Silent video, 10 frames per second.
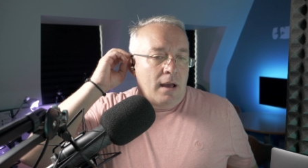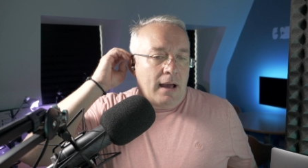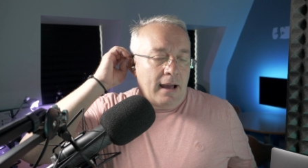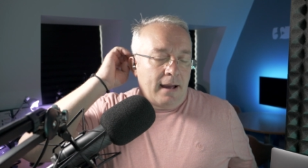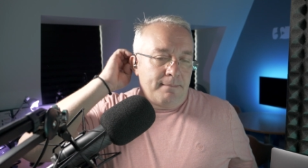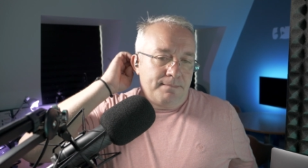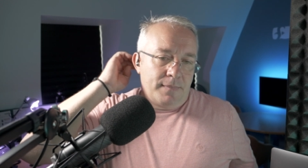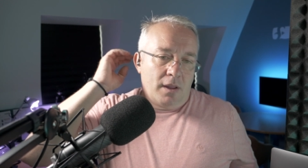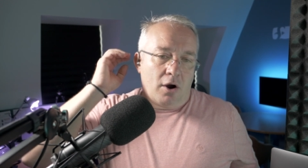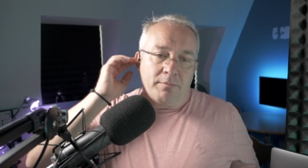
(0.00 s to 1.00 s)
Um,
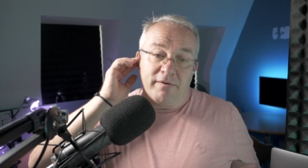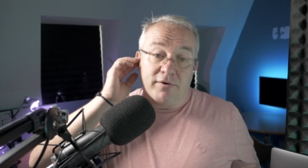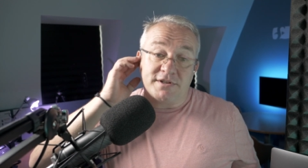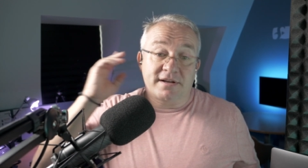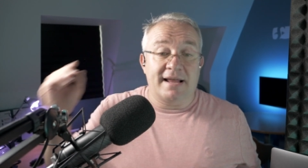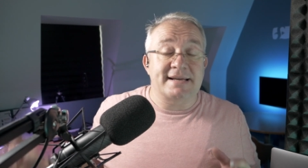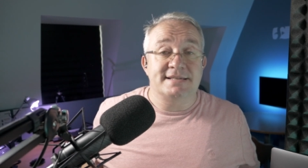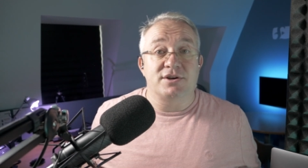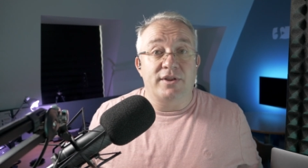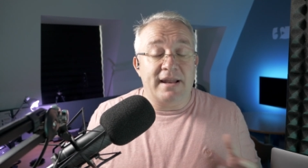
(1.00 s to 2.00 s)
up the vertical
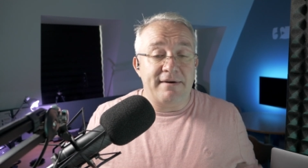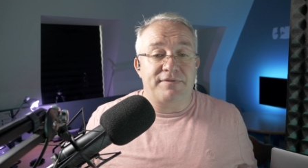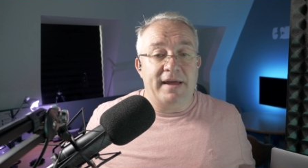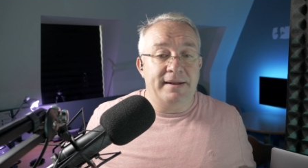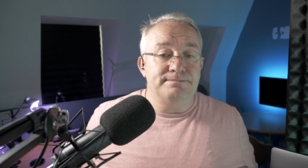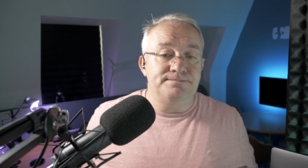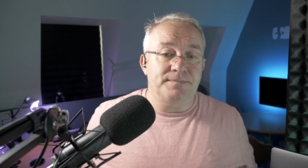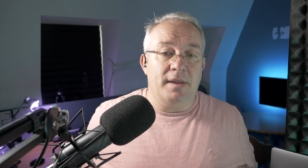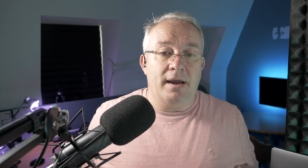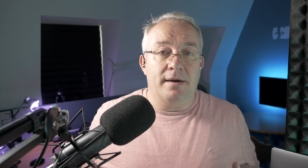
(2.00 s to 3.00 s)
axis on the left then,
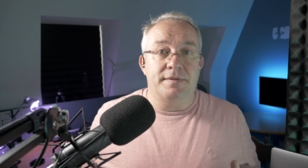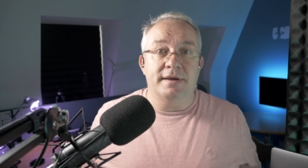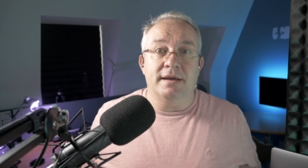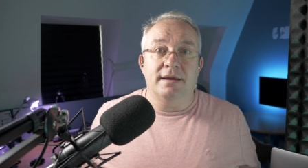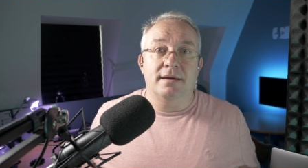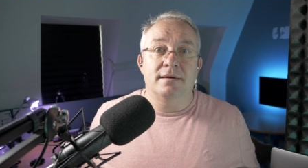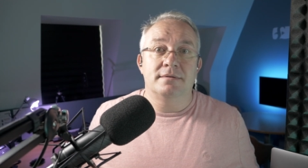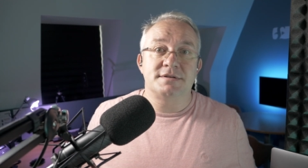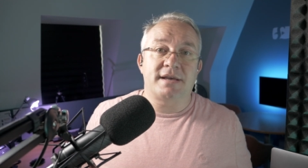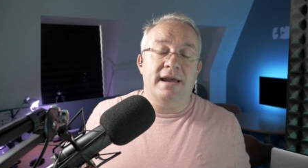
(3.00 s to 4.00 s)
uh, the
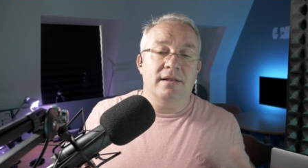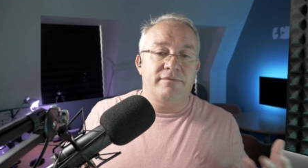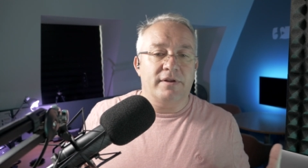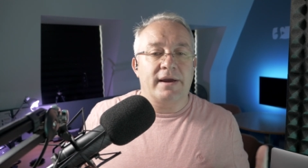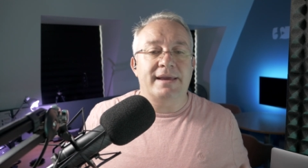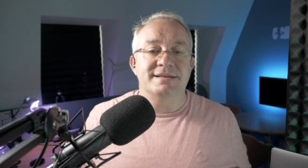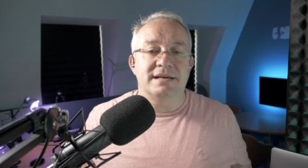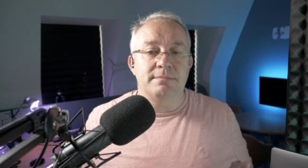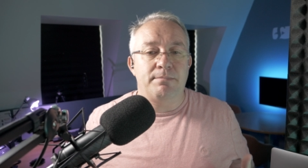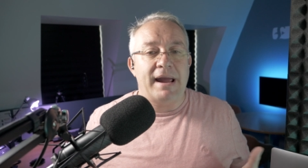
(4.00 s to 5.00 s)
scale, if you like, is
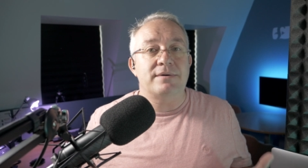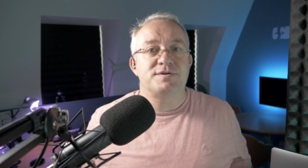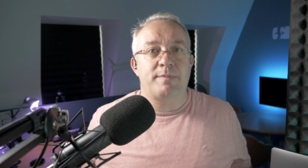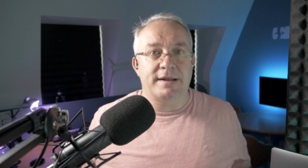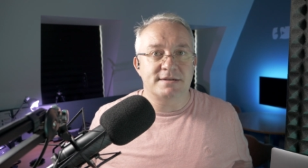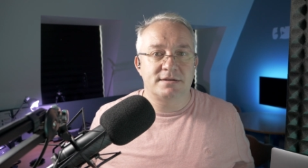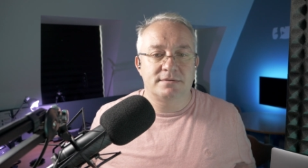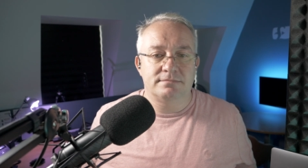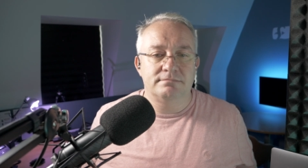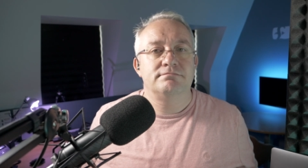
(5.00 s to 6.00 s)
in pounds
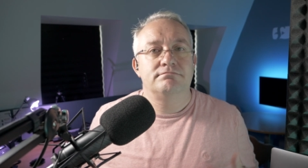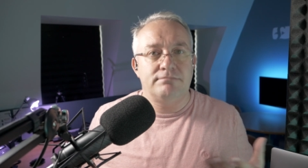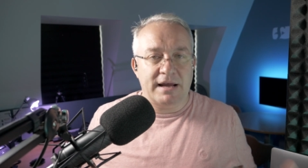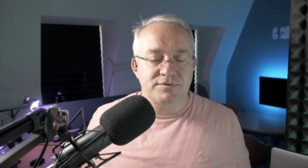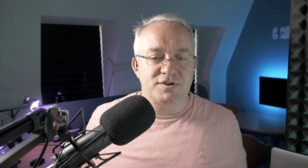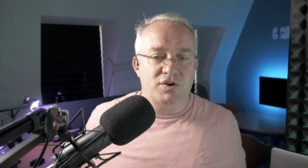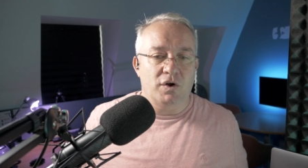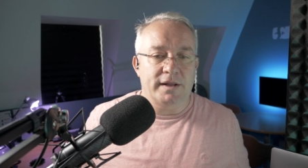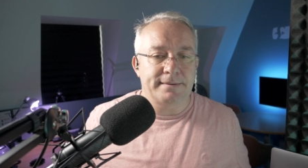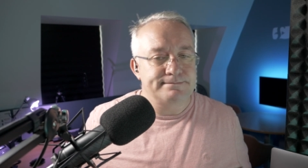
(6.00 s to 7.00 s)
pence, pounds
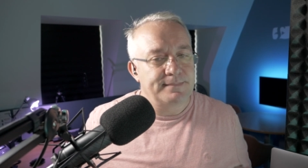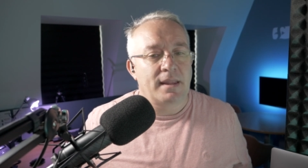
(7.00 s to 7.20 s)
sterling.